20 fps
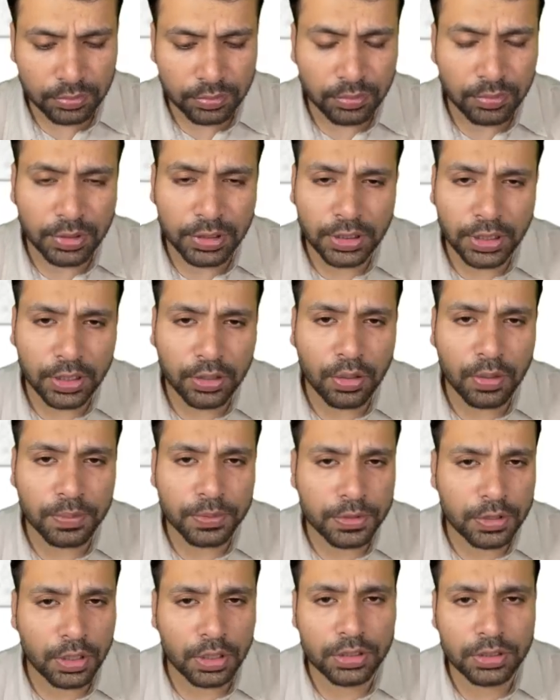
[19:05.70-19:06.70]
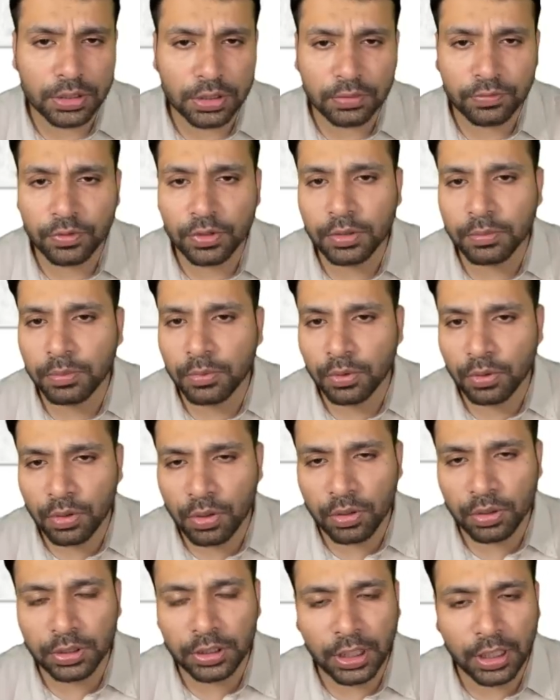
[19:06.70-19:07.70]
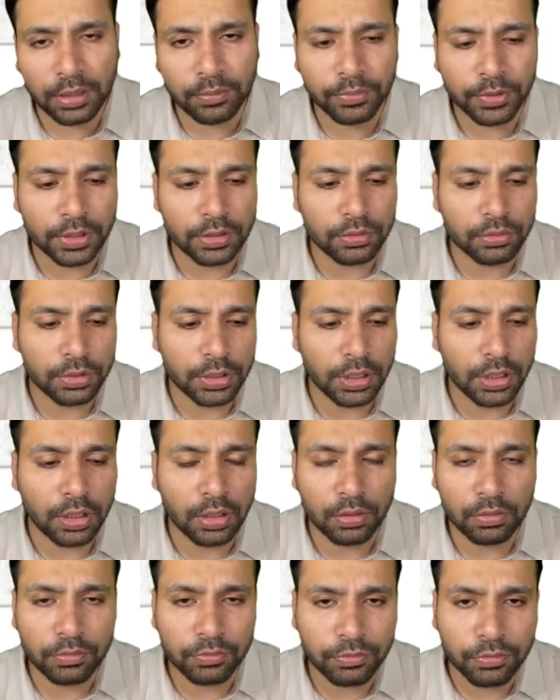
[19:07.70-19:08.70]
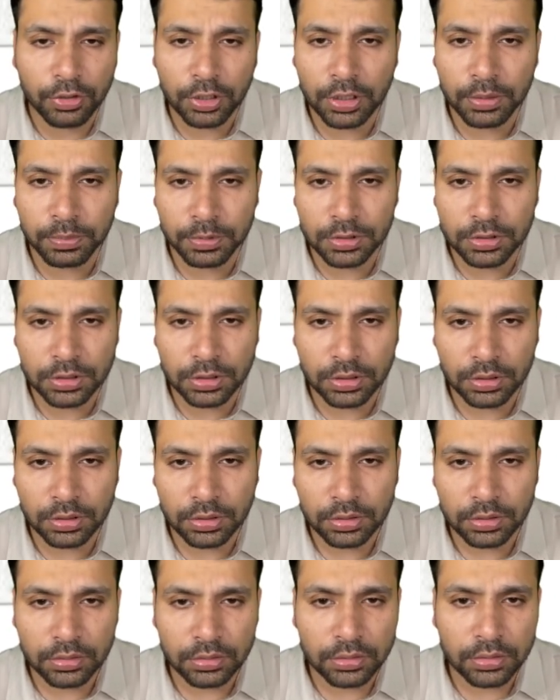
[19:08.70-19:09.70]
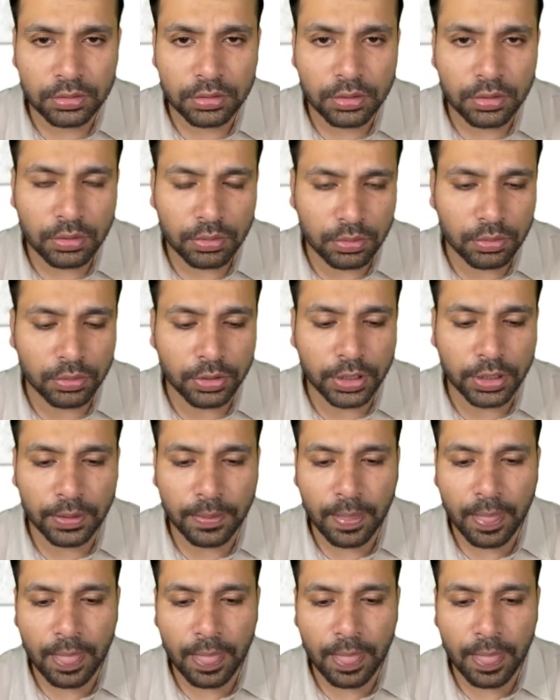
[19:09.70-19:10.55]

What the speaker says: biliary obstruction for a prolonged time, then you need around 40%. Okay.